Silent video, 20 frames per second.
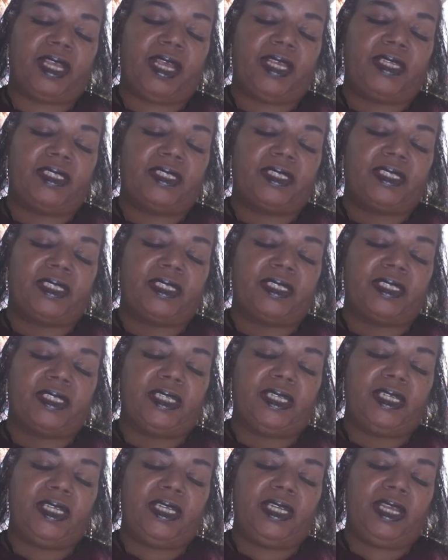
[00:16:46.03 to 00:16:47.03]
S
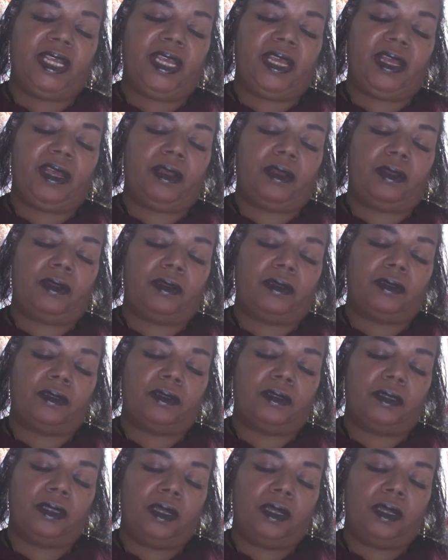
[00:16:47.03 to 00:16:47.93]
E L